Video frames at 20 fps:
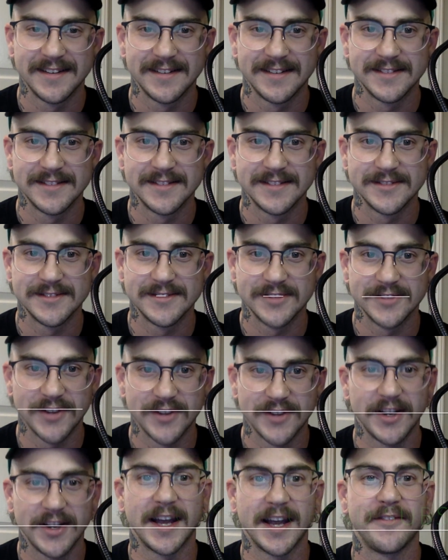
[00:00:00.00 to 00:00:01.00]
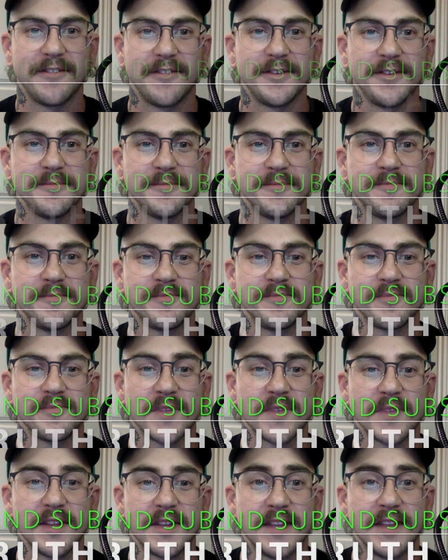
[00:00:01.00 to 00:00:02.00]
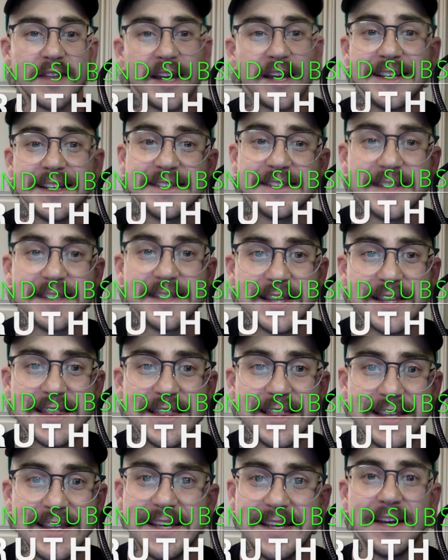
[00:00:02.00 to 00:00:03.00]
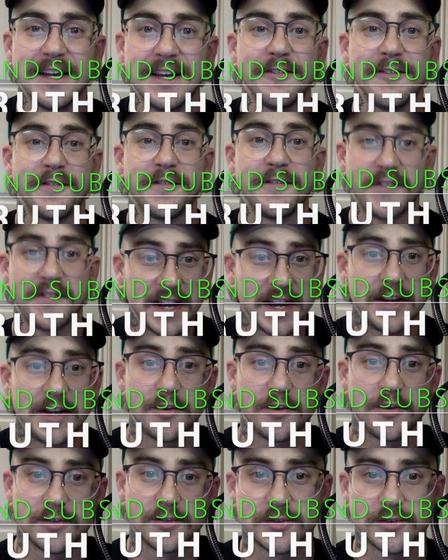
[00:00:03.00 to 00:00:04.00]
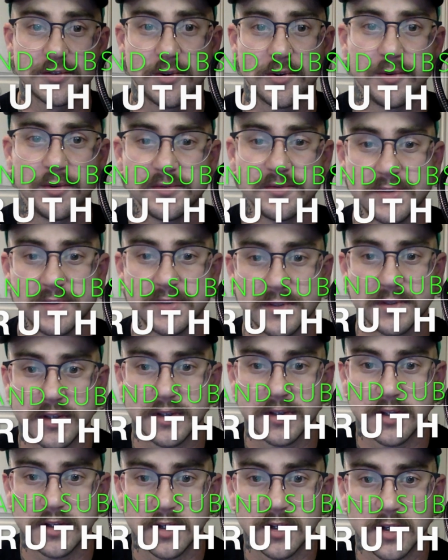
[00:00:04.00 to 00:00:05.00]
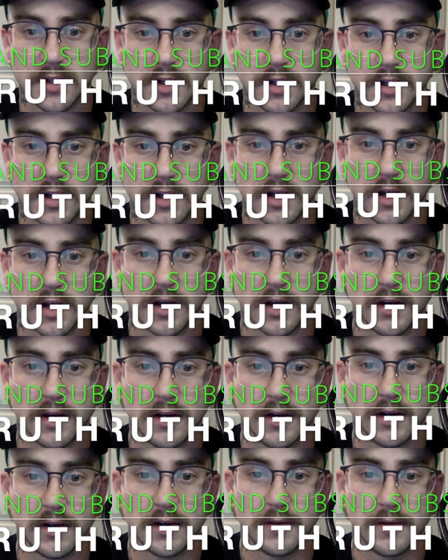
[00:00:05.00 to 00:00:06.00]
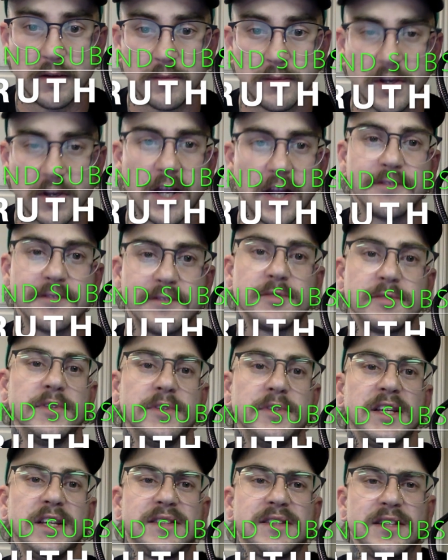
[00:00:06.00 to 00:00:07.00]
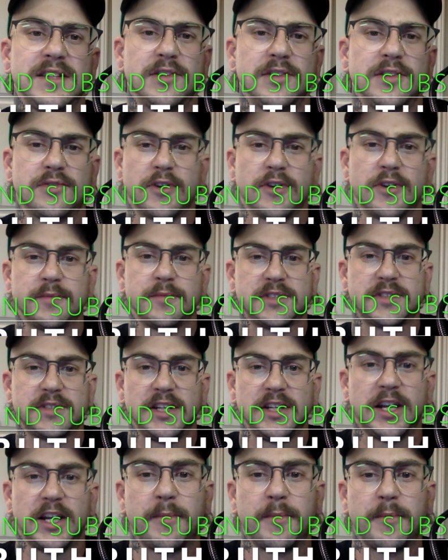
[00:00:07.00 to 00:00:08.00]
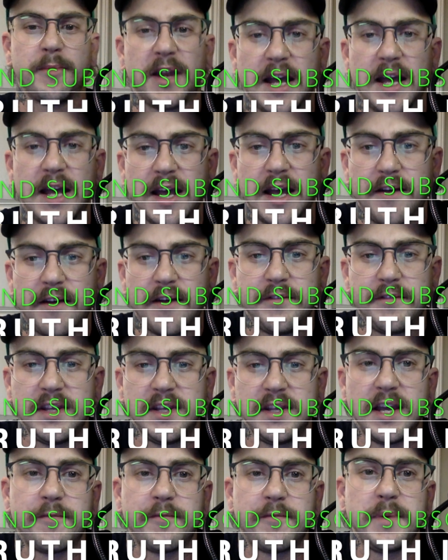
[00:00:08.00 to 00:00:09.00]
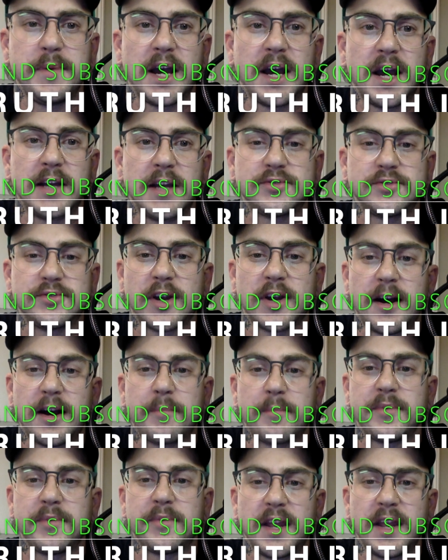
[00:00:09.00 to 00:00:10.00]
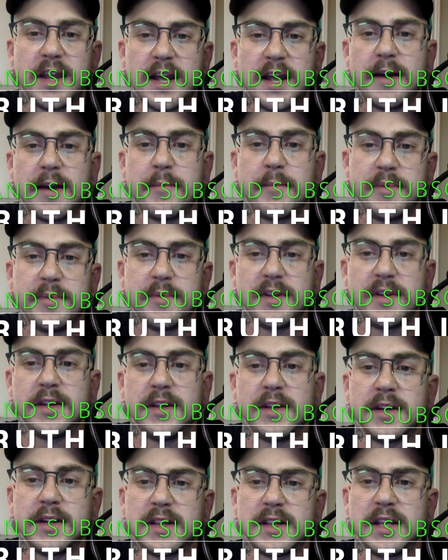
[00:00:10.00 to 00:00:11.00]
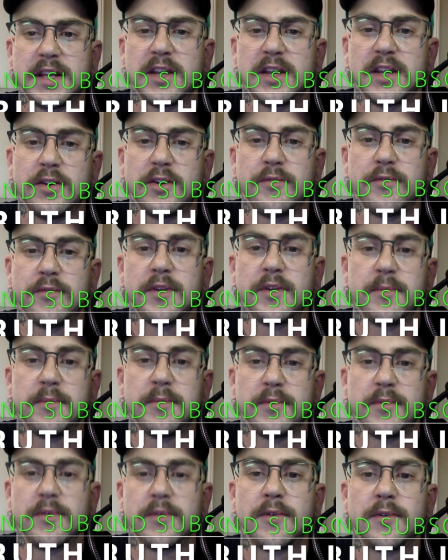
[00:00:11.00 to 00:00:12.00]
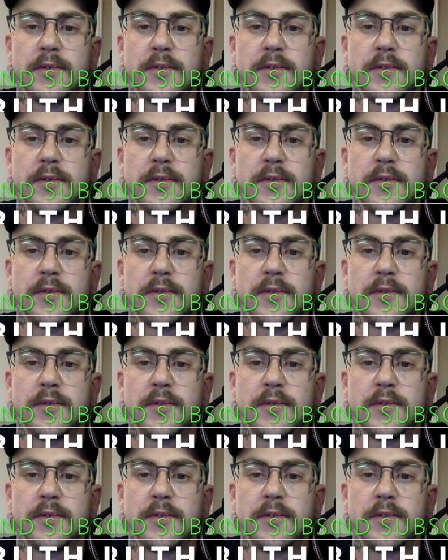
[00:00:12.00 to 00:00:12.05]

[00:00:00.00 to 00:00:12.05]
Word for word: So there you have it. That is the Finders cult. I'm going to have some links in the description. I'm going to have the FBI drop that happened, I think, in November.